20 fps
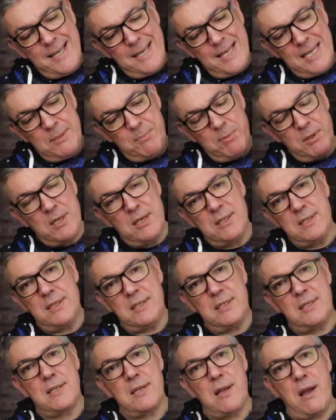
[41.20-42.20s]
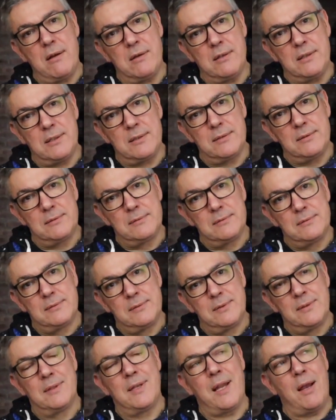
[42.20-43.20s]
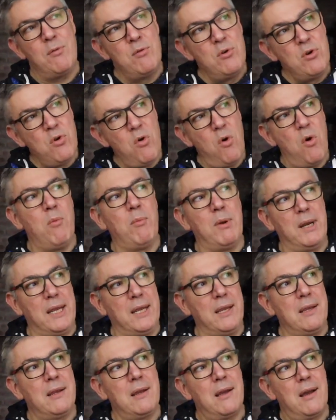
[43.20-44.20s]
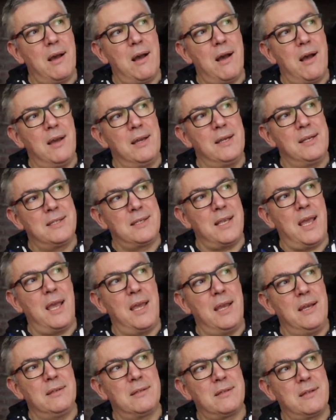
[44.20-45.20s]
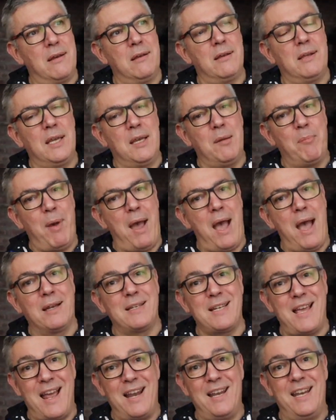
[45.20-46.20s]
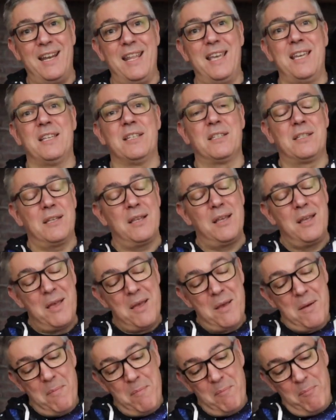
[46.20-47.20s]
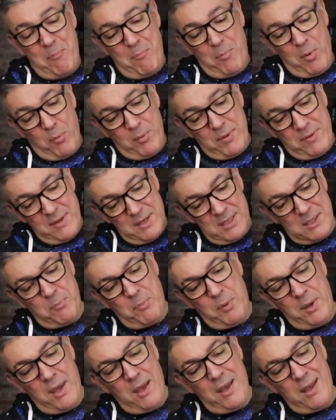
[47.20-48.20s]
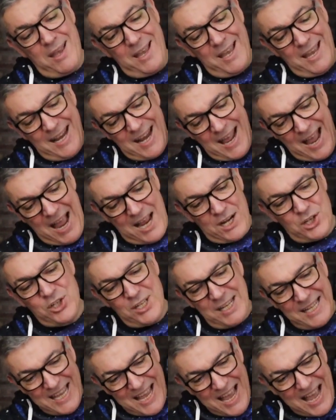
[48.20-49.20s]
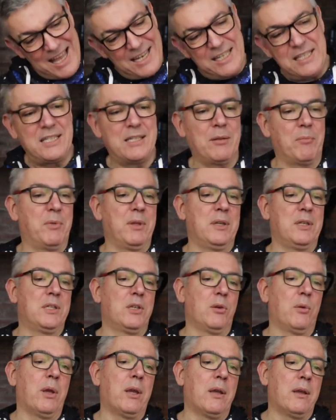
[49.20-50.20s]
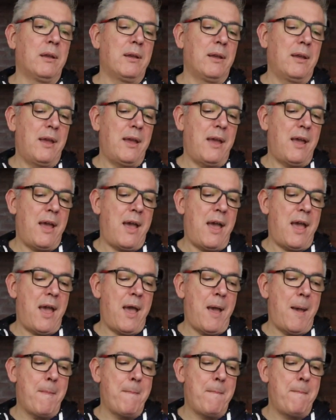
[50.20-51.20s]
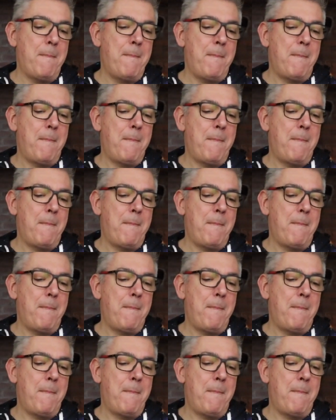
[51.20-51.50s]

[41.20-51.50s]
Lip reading: is because it's skunked. Now, normally I say skunking bad, and it is. But with this beer, it actually adds something to it. And